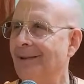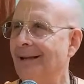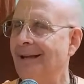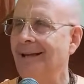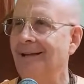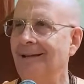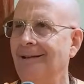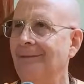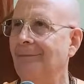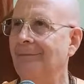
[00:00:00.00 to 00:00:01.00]

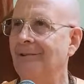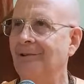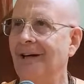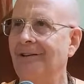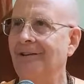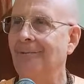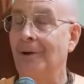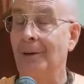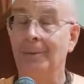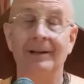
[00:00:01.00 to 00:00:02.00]

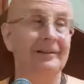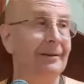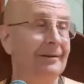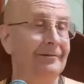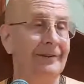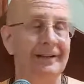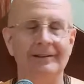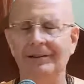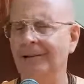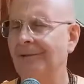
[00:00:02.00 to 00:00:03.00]
Prabhupada tried
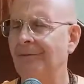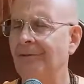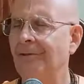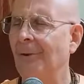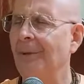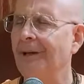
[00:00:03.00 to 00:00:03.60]
to deliver so many